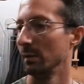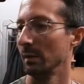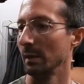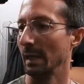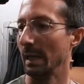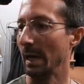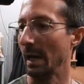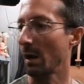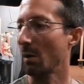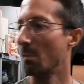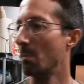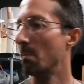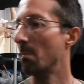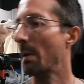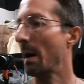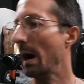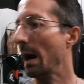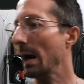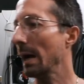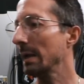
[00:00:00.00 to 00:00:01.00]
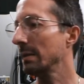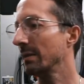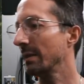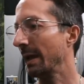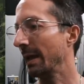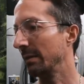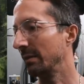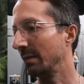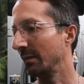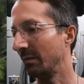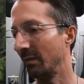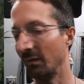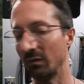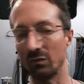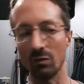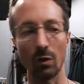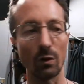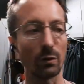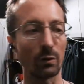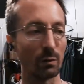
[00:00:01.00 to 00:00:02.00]
And I don't mind that this is
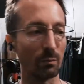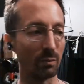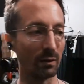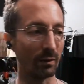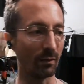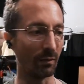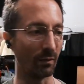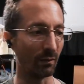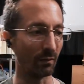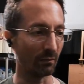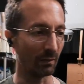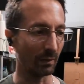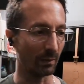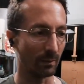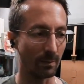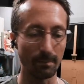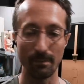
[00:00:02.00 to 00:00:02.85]
darker because of it.